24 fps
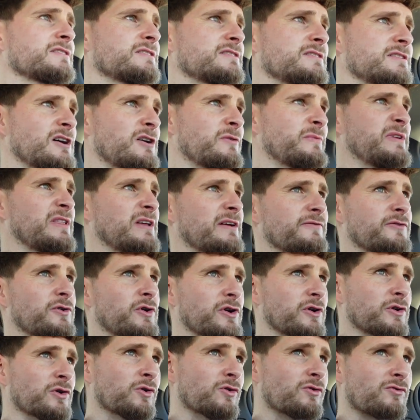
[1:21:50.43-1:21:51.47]
tell me that I've
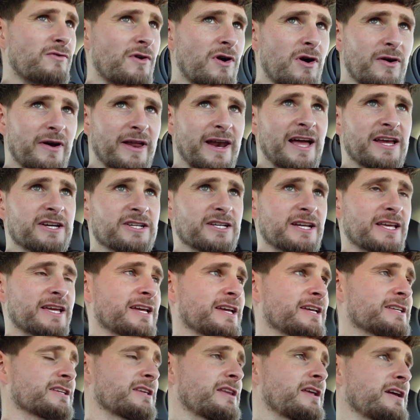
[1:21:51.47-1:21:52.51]
got it all wrong and actually
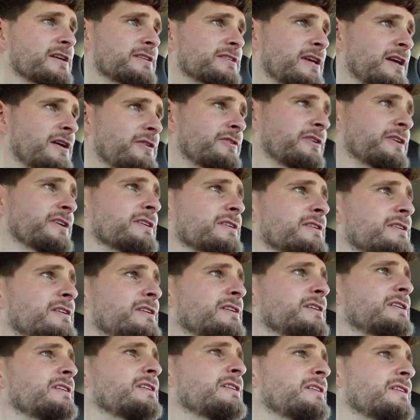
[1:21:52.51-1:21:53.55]
it is a nice area.
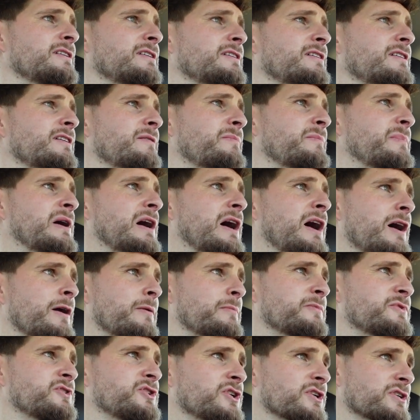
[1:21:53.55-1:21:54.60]
But
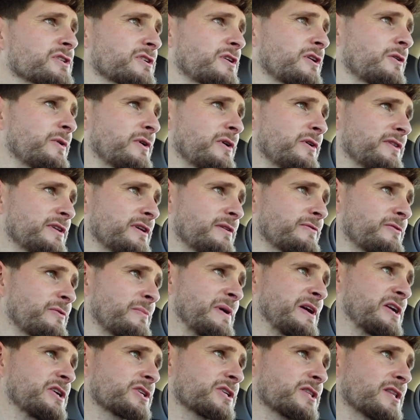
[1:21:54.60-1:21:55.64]
I'm just going on the
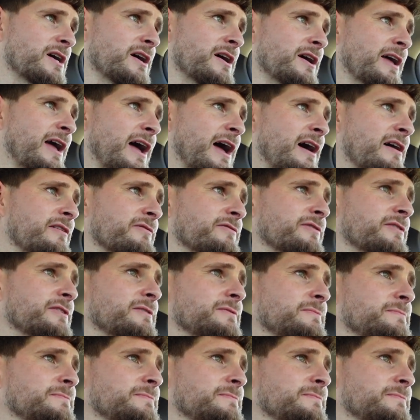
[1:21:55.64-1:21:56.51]
information that I have.